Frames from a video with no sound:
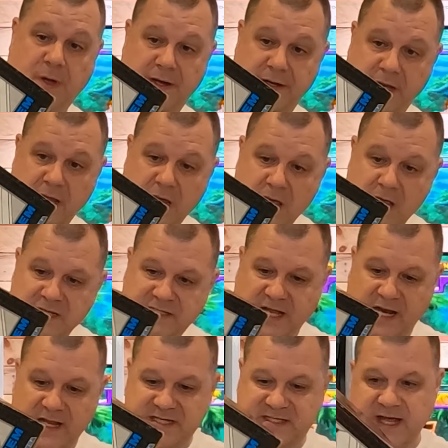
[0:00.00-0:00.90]
one.
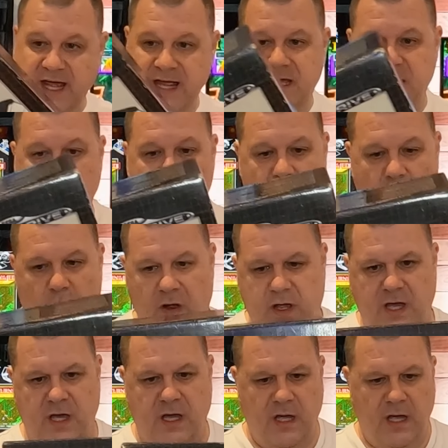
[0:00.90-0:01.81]
So let's take a
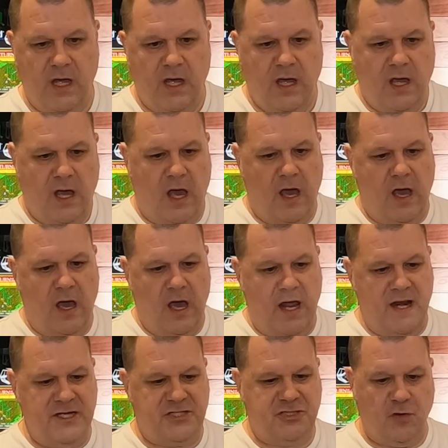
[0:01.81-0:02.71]
look.
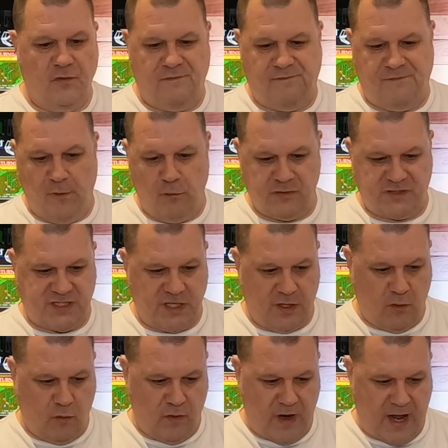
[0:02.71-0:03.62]
Initial faults
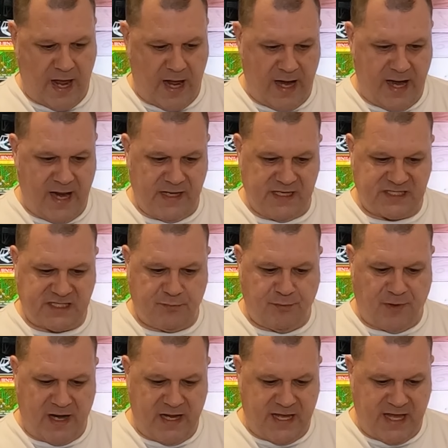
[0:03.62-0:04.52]
and all that, and then let's
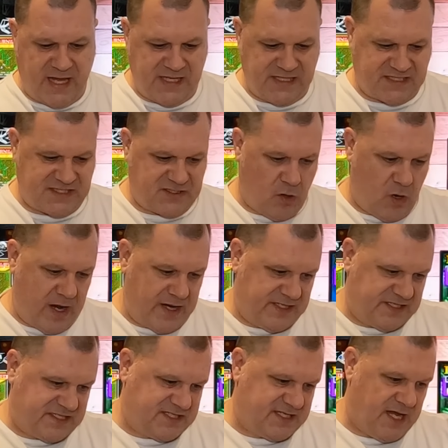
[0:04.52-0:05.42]
break inside
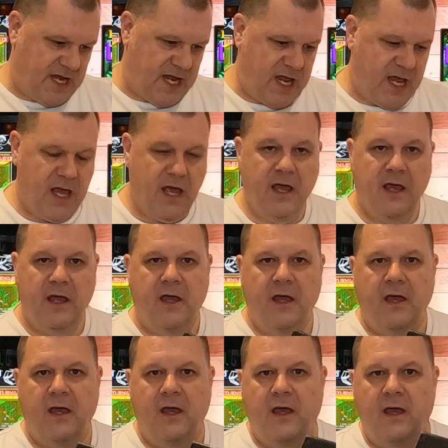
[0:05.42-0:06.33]
and see
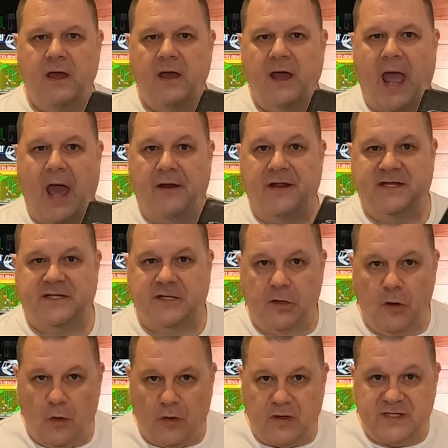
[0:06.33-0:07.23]
how this
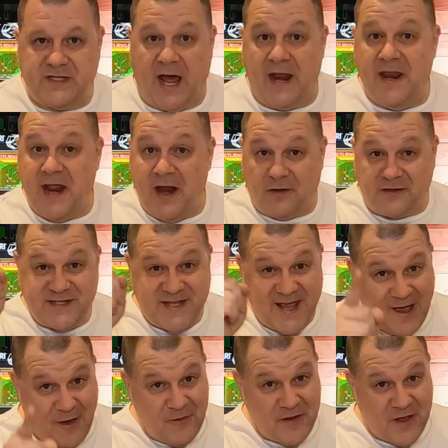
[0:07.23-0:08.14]
looks. And then I'll
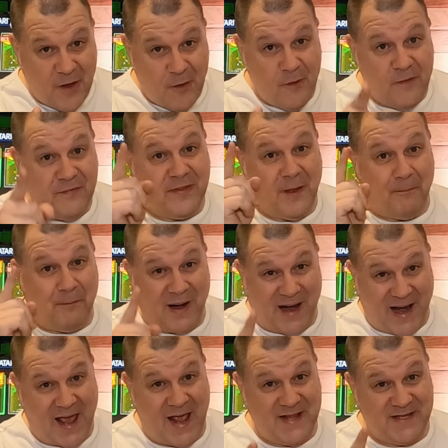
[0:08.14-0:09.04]
tell you the
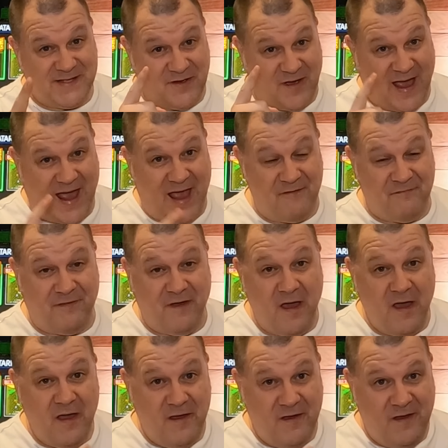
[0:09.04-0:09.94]
plans I have
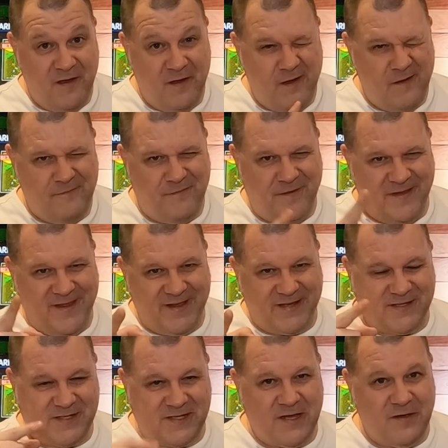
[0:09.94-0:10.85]
for
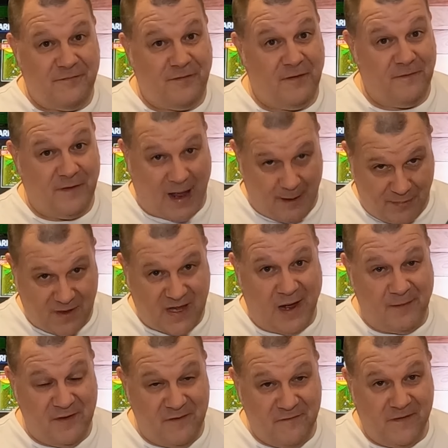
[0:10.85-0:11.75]
this, for an
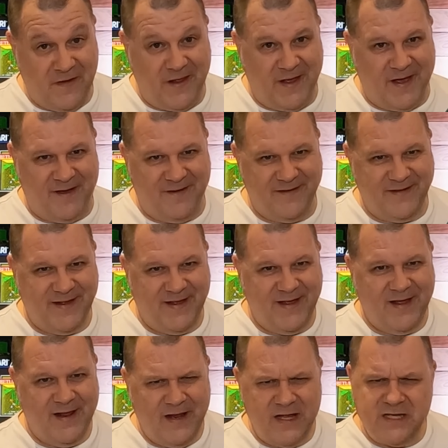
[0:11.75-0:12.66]
upcoming video.
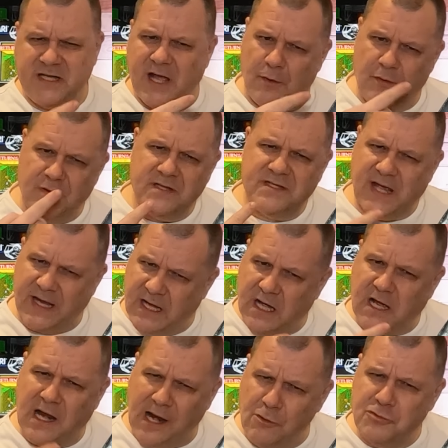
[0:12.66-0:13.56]
Let's go take
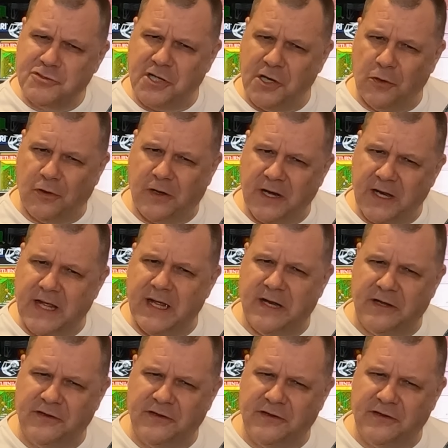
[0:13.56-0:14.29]
a closer look at the